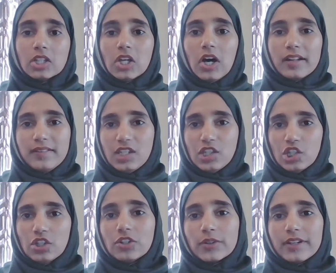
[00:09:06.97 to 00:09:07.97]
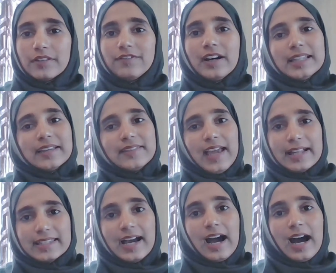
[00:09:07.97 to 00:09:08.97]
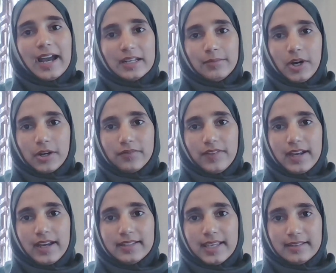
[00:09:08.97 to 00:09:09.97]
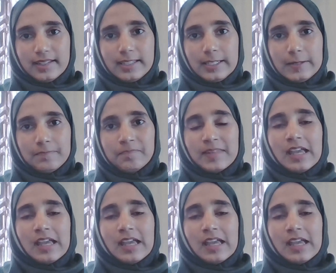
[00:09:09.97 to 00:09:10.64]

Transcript: a lot of these children felt like they had to hide a part of that identity.